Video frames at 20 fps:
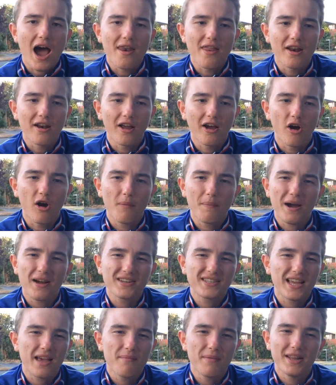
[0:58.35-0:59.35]
And then like
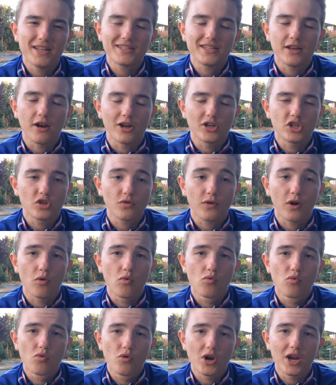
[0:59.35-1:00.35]
about 10 minutes in, I just
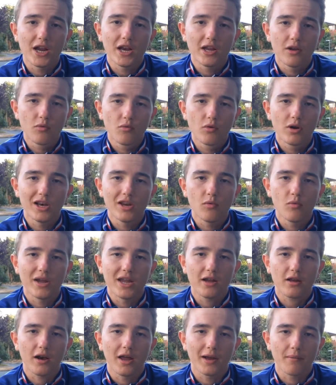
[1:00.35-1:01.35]
felt really, really weak.